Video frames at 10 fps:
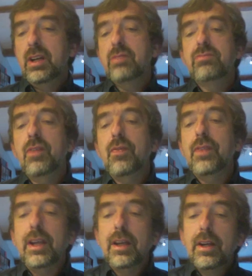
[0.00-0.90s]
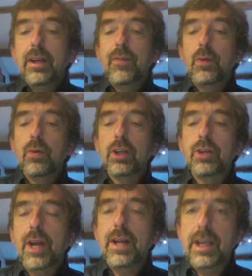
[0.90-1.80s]
Roughly, if you want to
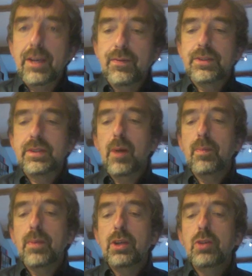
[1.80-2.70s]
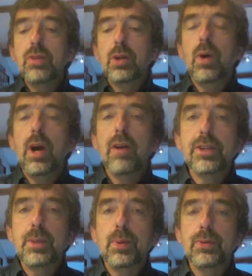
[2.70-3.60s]
create a given sum, you require a
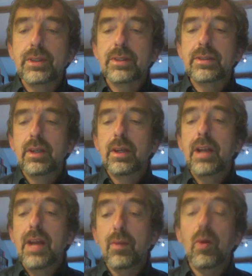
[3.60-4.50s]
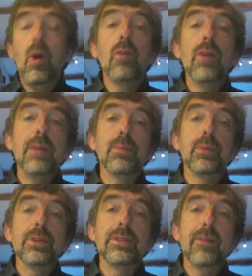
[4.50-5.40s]
deposit level of
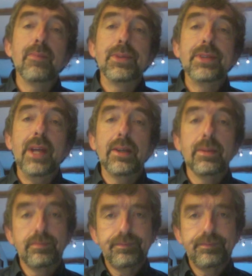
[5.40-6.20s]
8.7%.